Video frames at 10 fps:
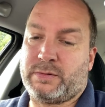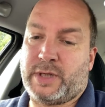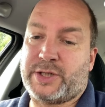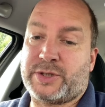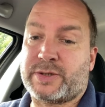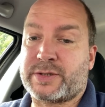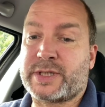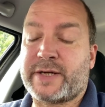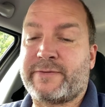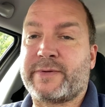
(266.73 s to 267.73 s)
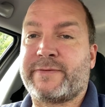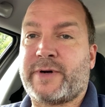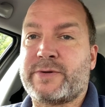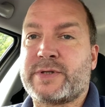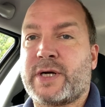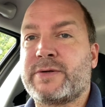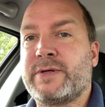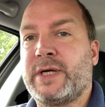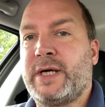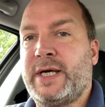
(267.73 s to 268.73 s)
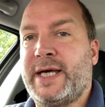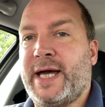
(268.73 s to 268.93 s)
as you can see from the photo, it